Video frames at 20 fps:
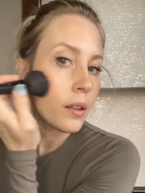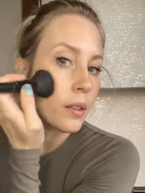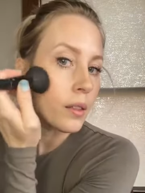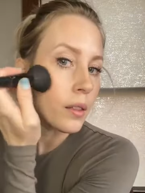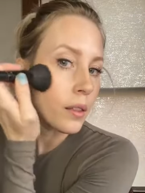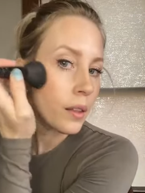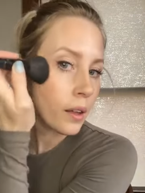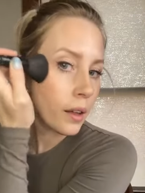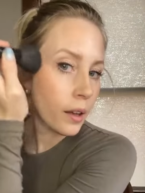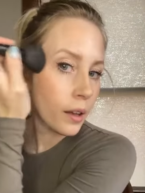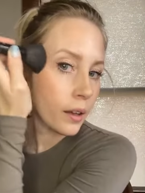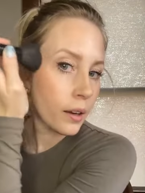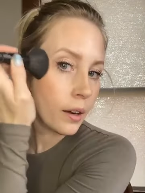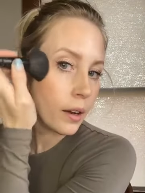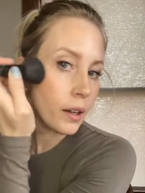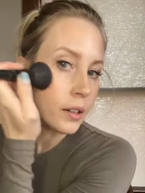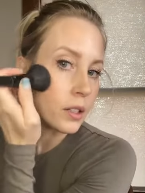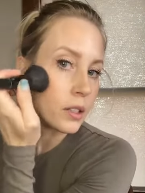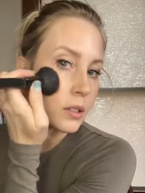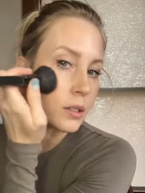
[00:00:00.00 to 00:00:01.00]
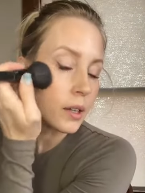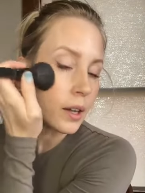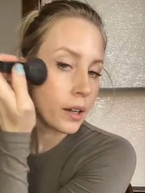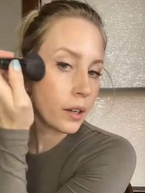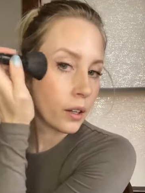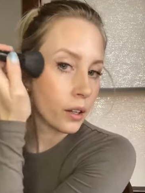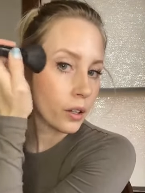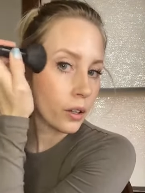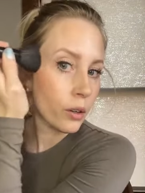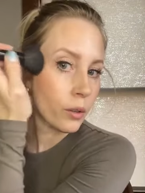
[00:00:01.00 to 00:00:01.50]
and then I just
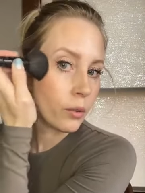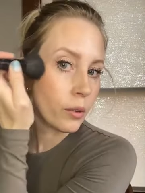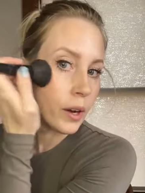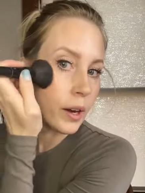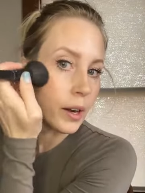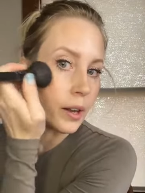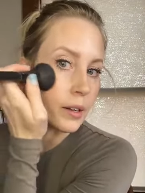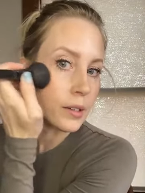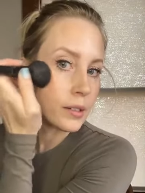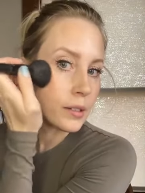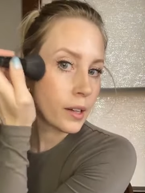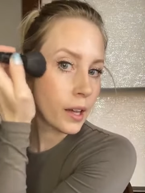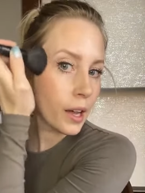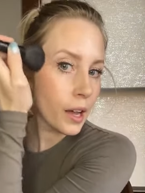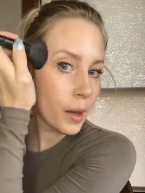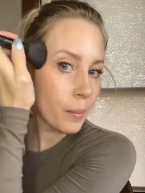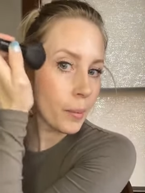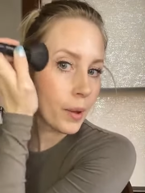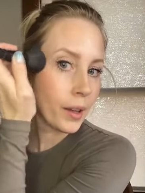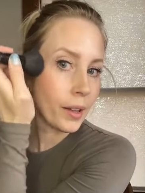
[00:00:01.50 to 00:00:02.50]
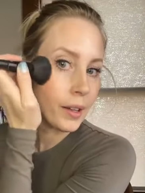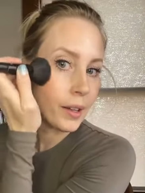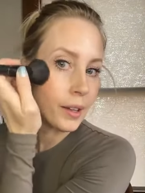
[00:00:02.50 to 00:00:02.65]
kind of go right on top.